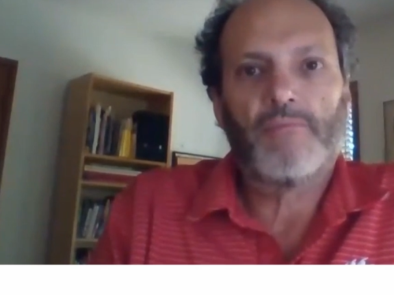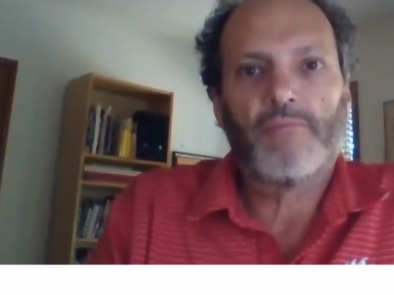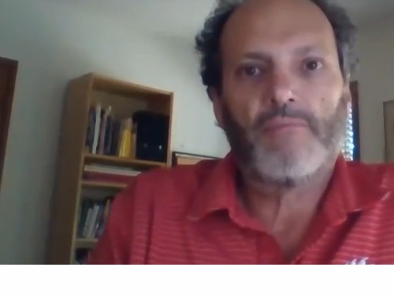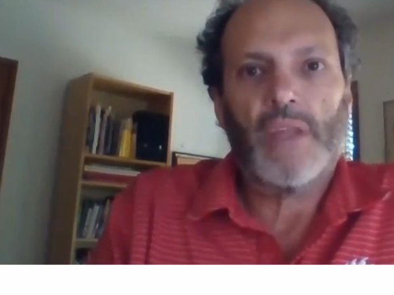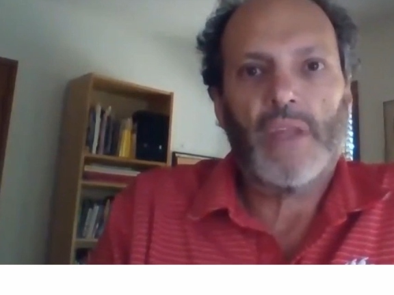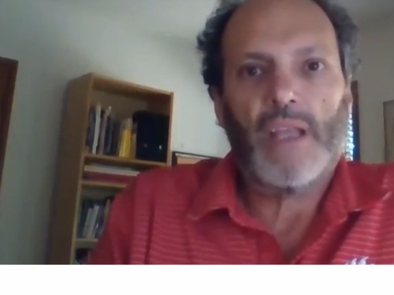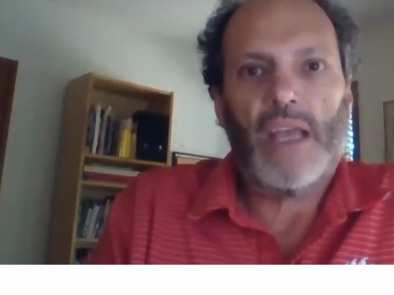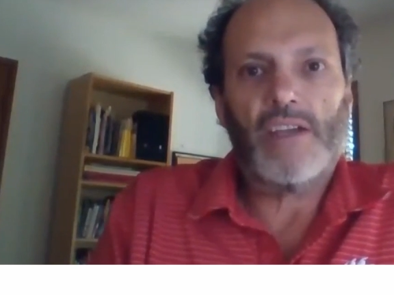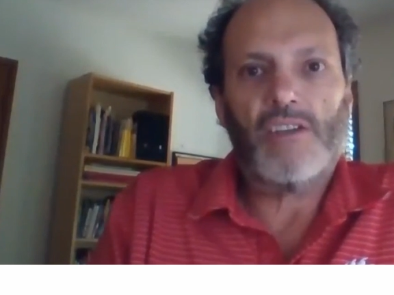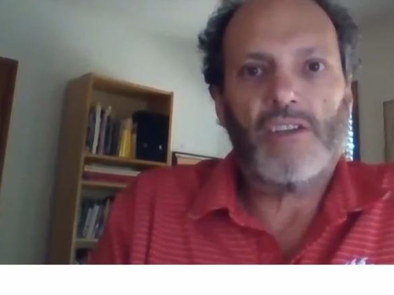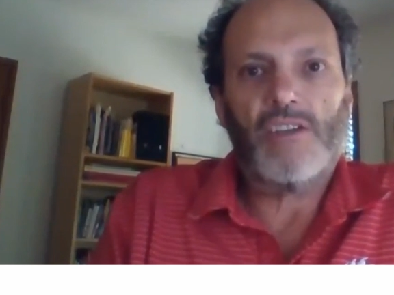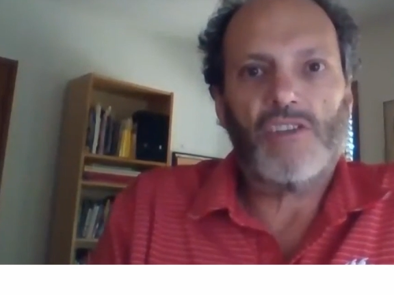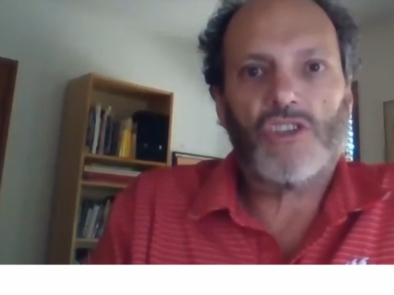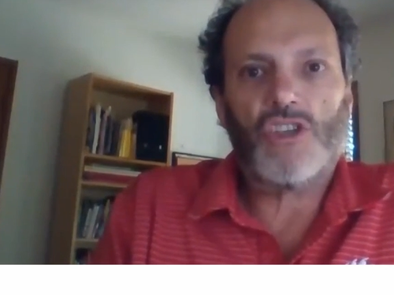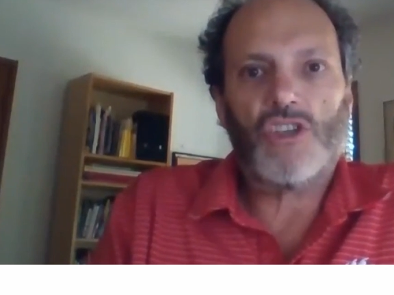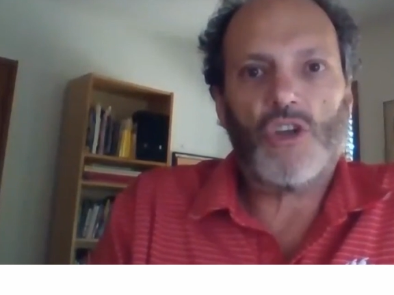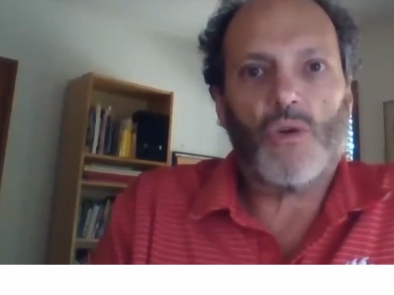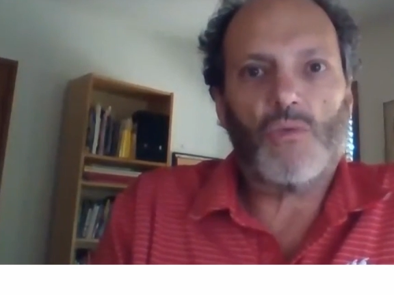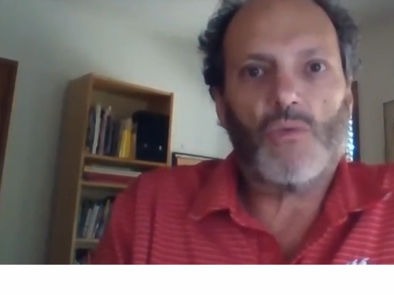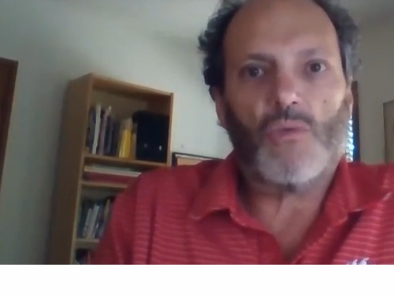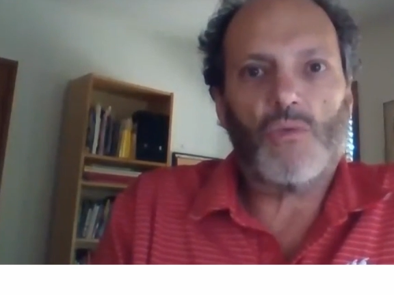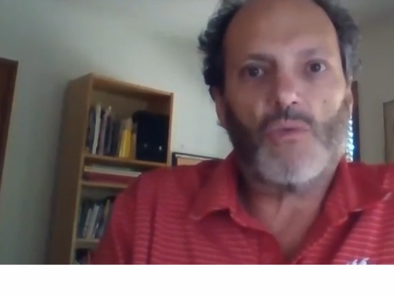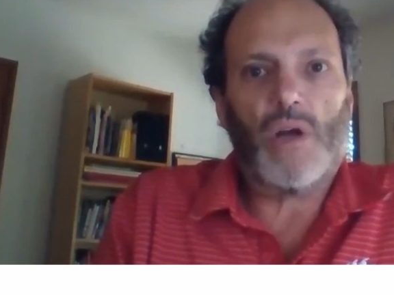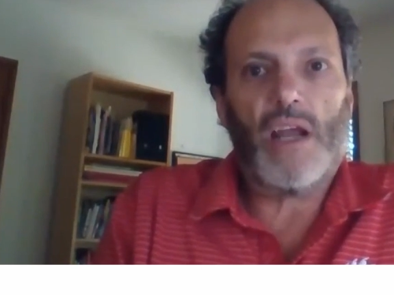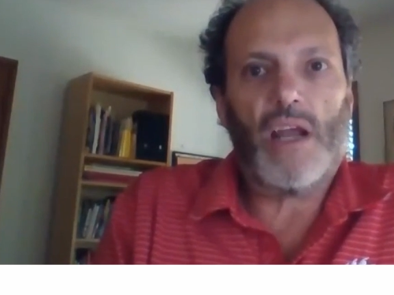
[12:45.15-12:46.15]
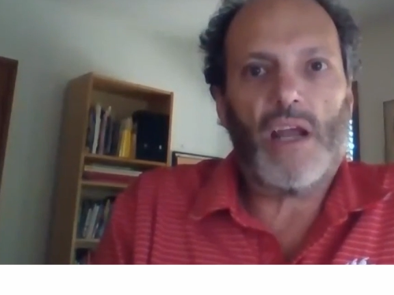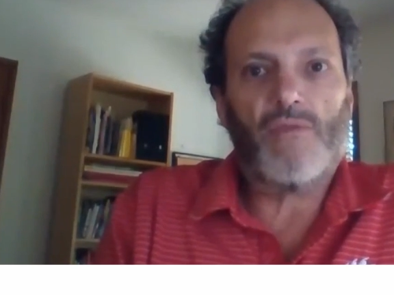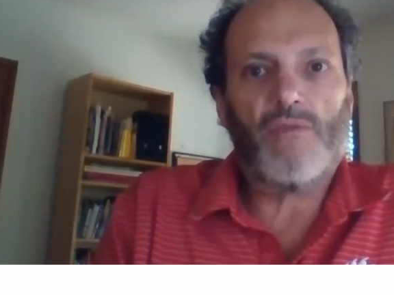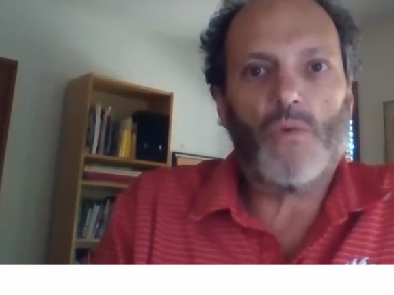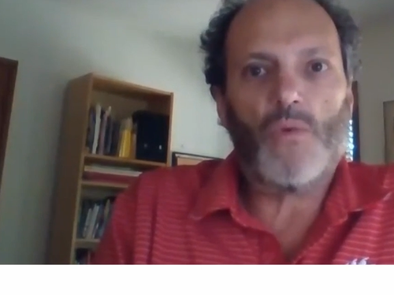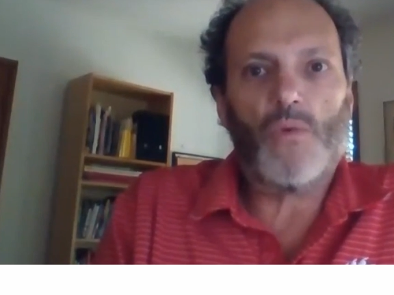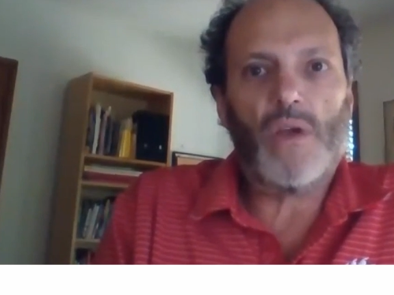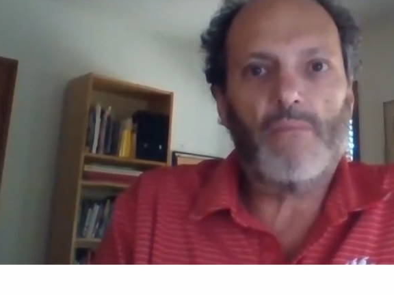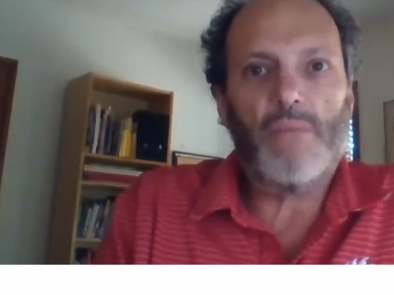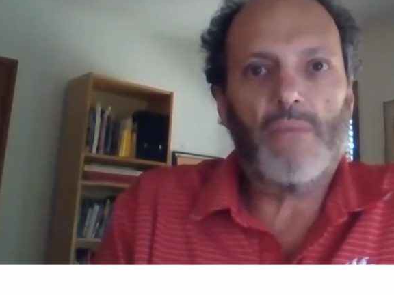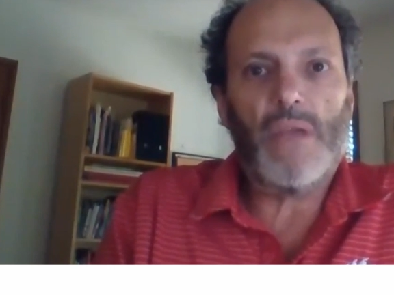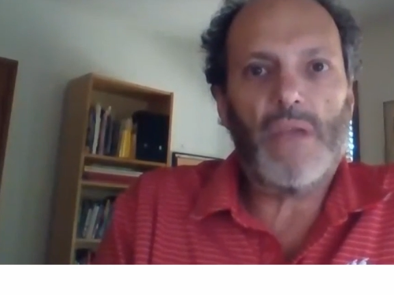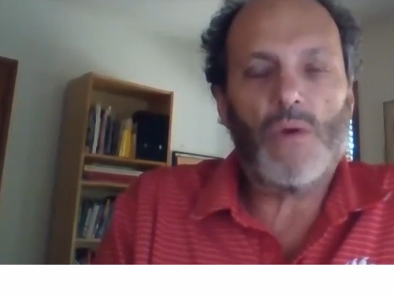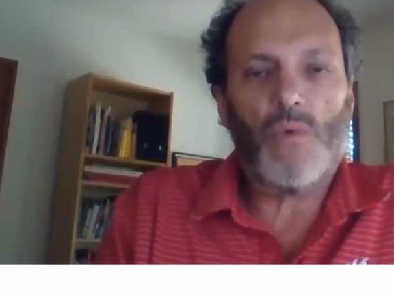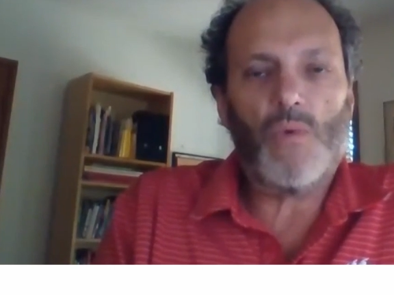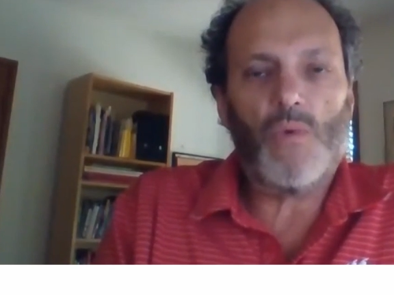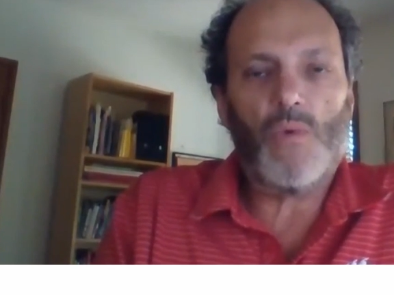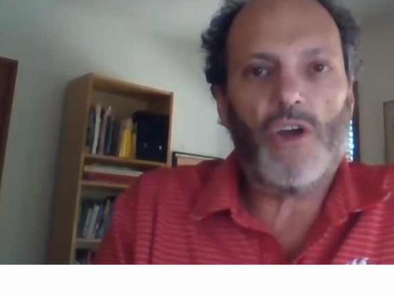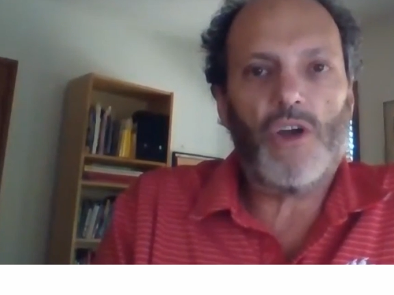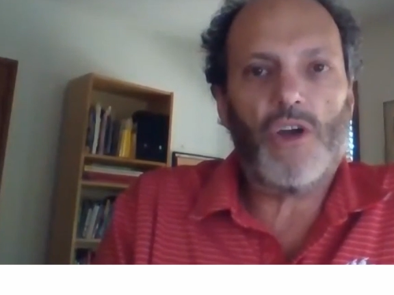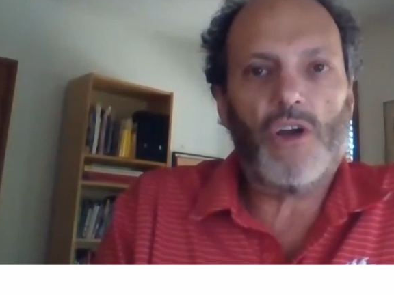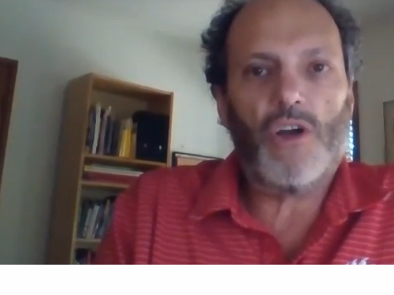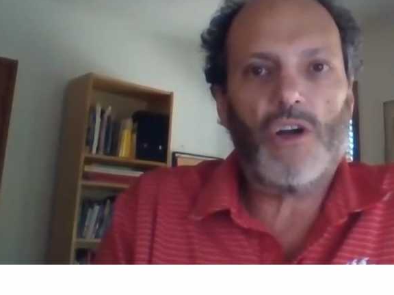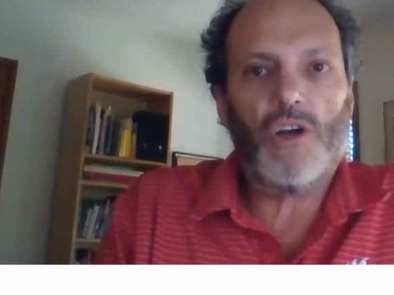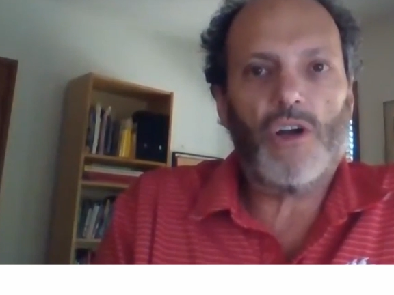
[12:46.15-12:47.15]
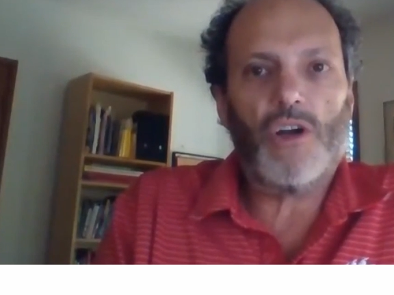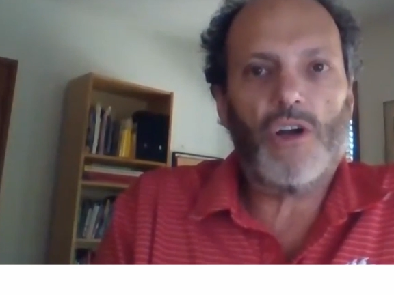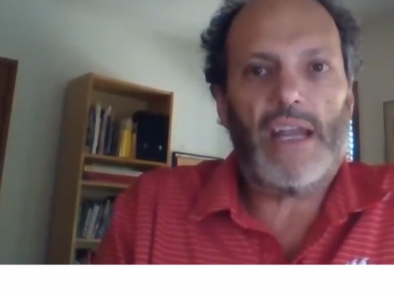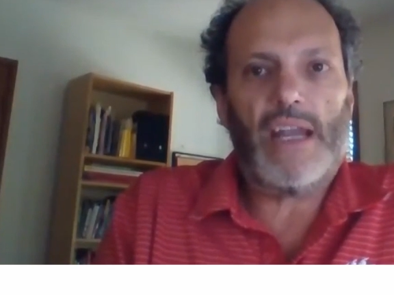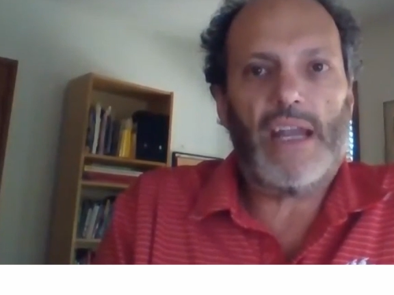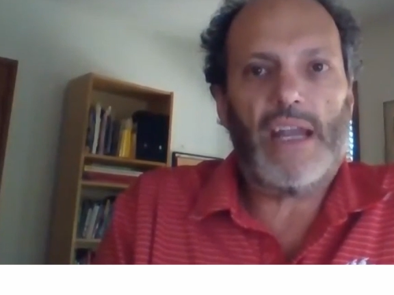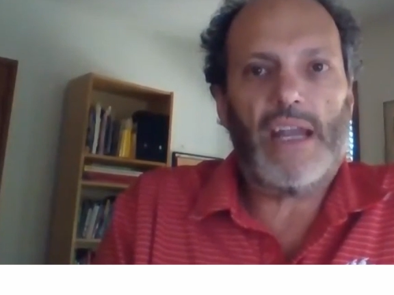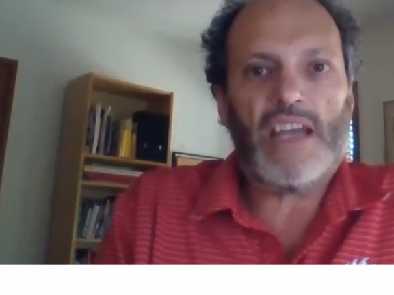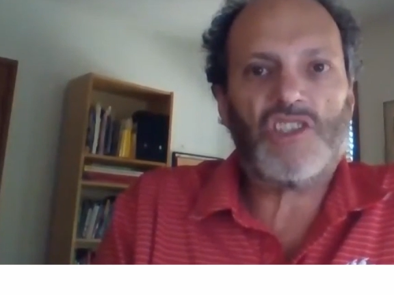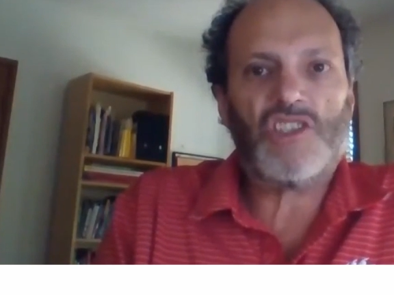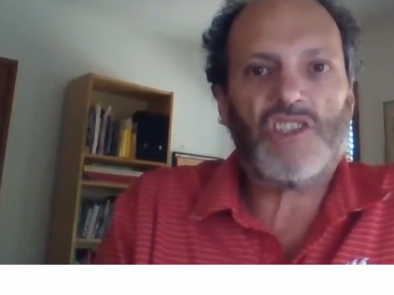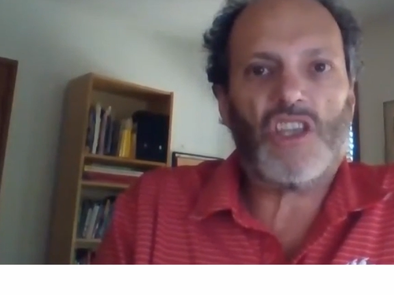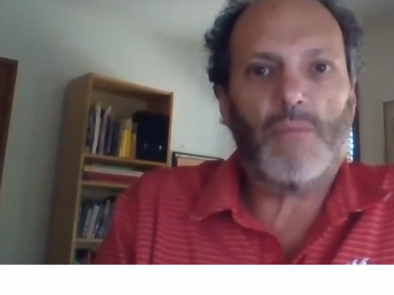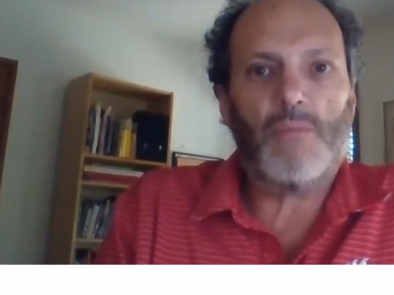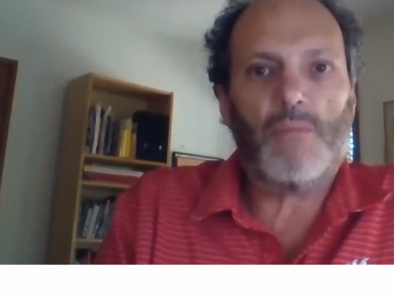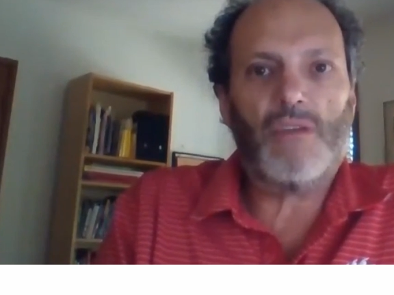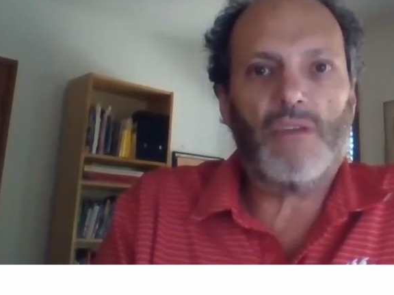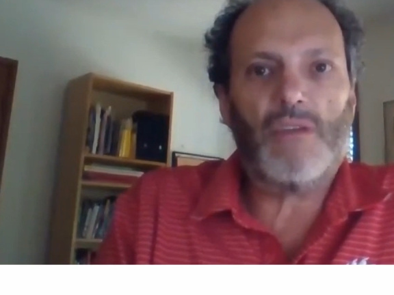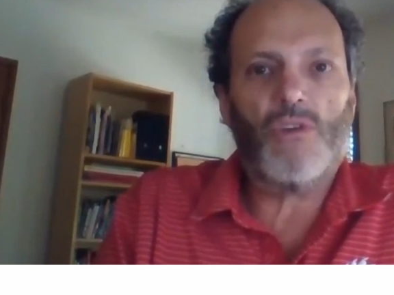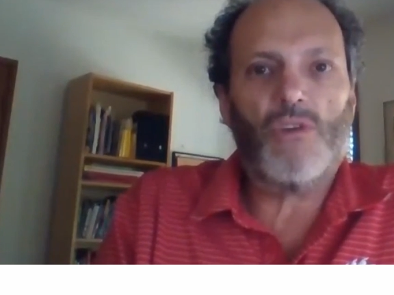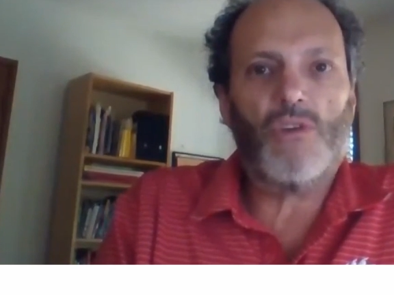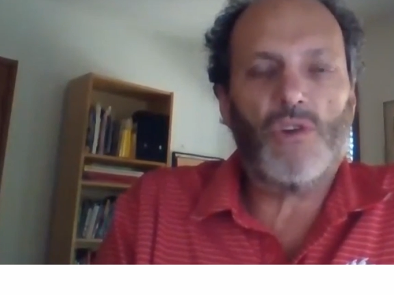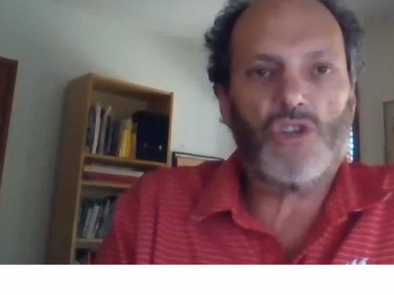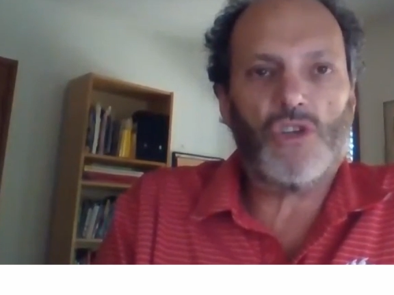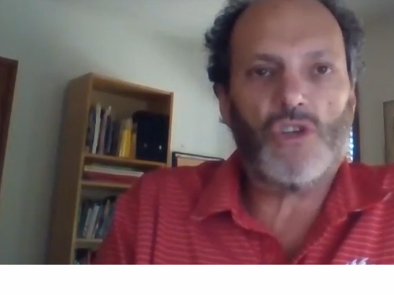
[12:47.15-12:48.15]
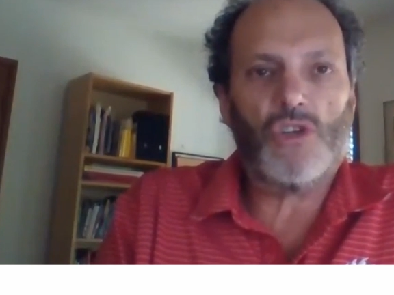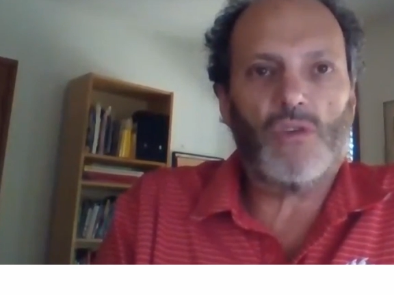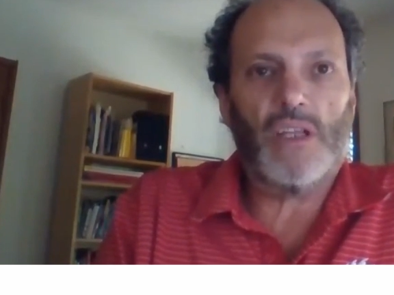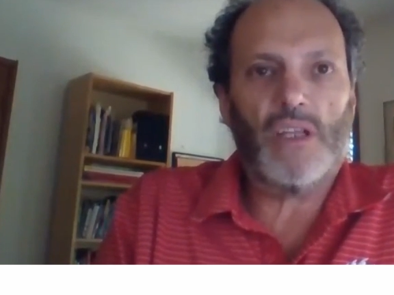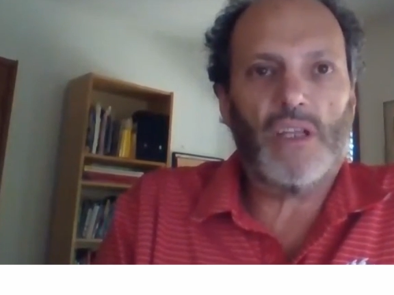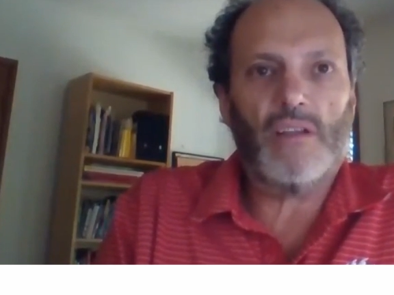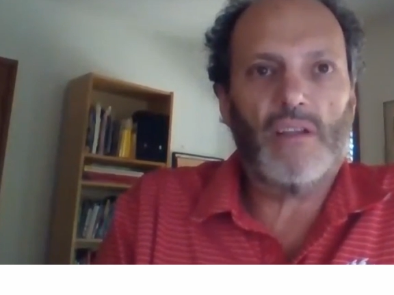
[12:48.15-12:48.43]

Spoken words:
And so whenever we meet with her, it has to be virtually.